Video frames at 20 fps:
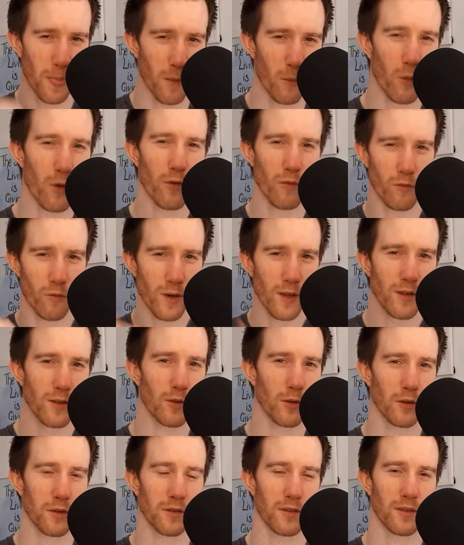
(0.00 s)
what
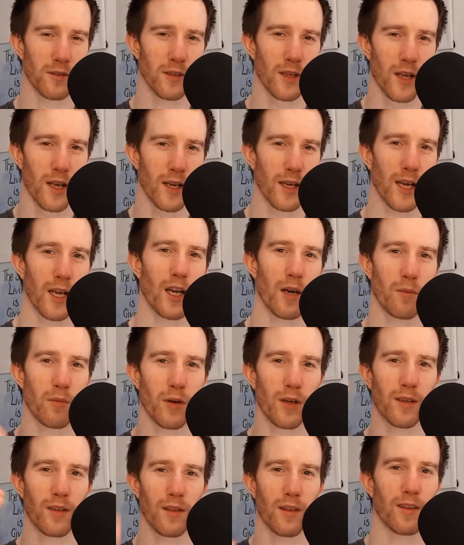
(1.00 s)
resources can I
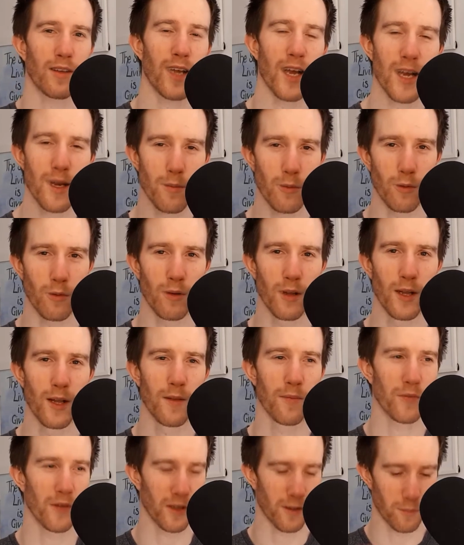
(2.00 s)
bring to the table
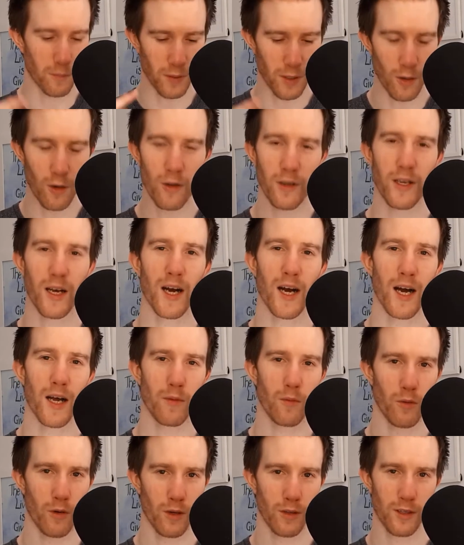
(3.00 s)
that's beyond hard
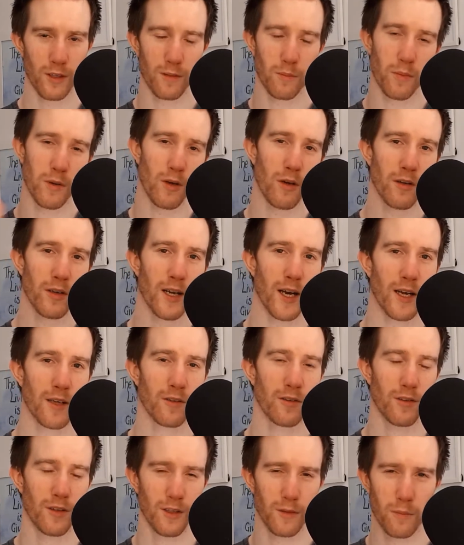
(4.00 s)
work, that's beyond
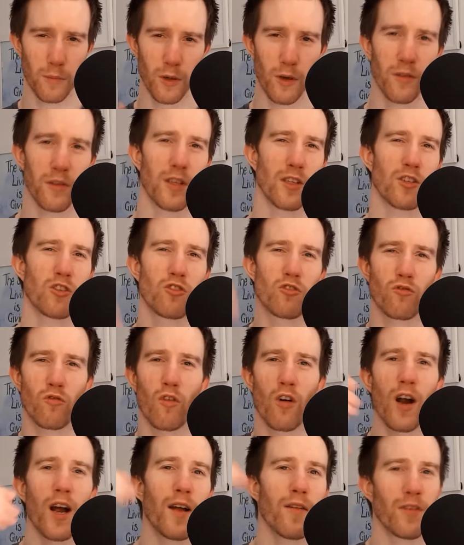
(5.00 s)
hustle, that's beyond this
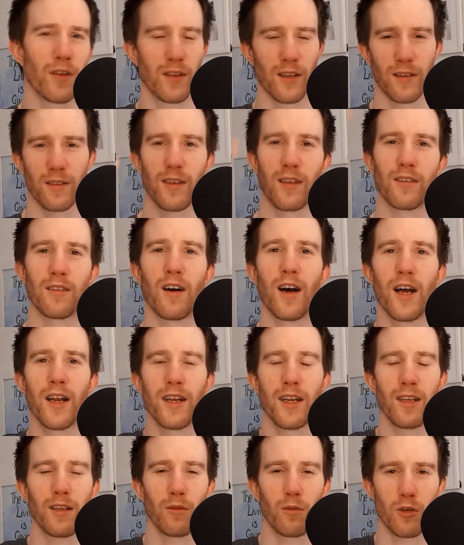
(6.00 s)
striving that says I
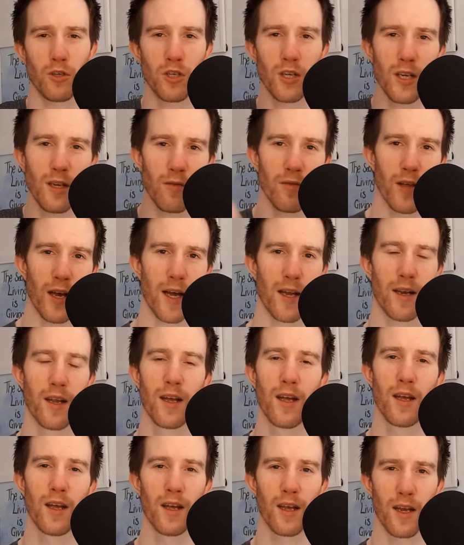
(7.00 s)
need to achieve that
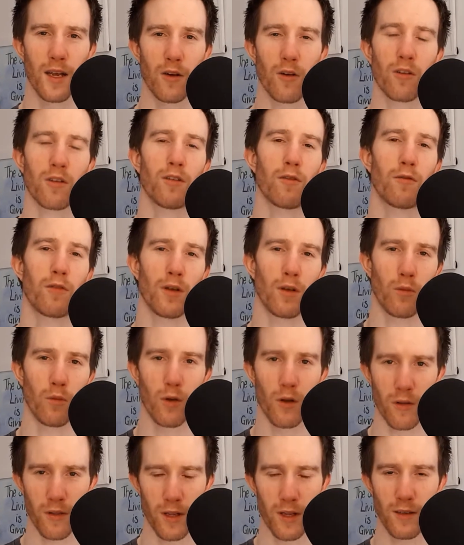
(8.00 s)
in order to feel
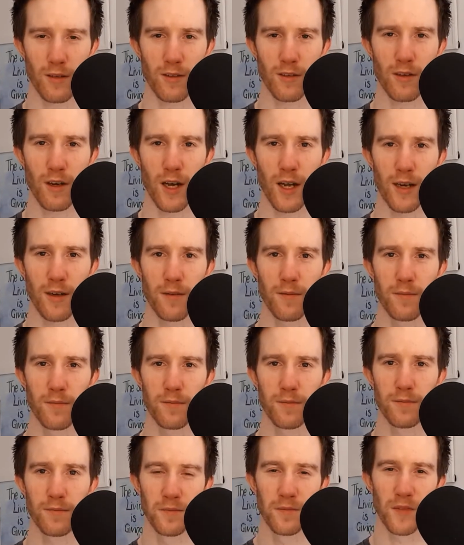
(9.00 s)
worthy inside?
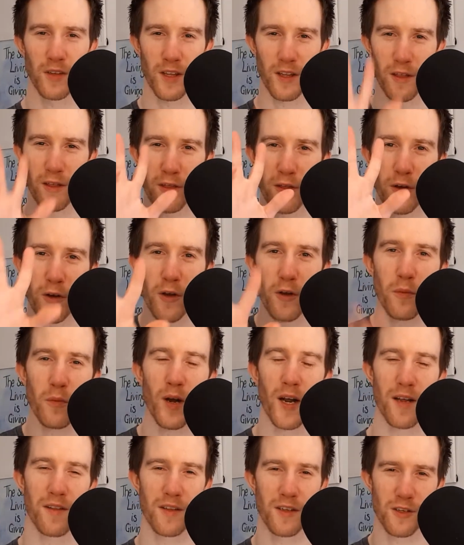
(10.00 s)
The third
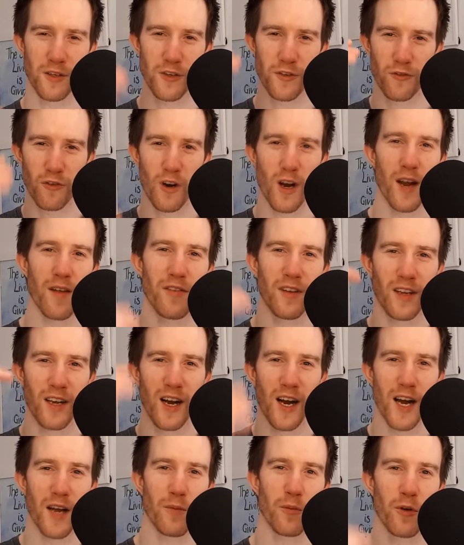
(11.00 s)
way this striving,
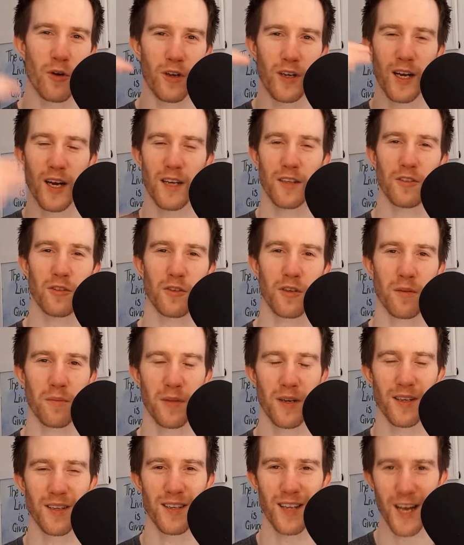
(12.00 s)
hard work, hustle can
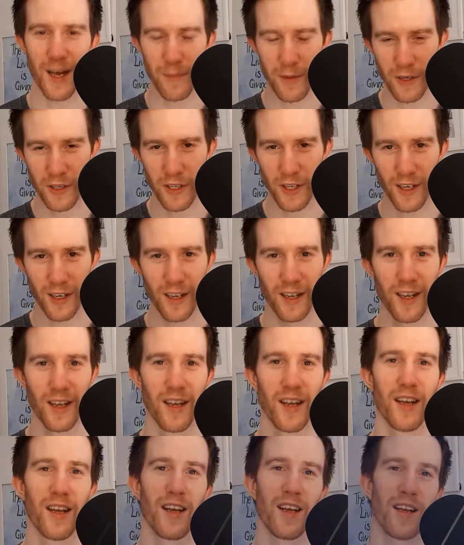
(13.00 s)
be damaging
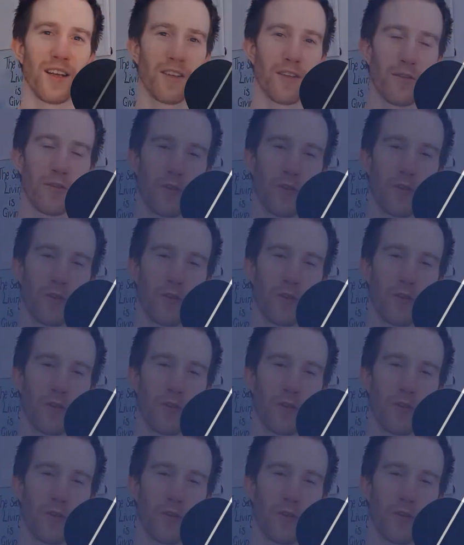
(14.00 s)
is, of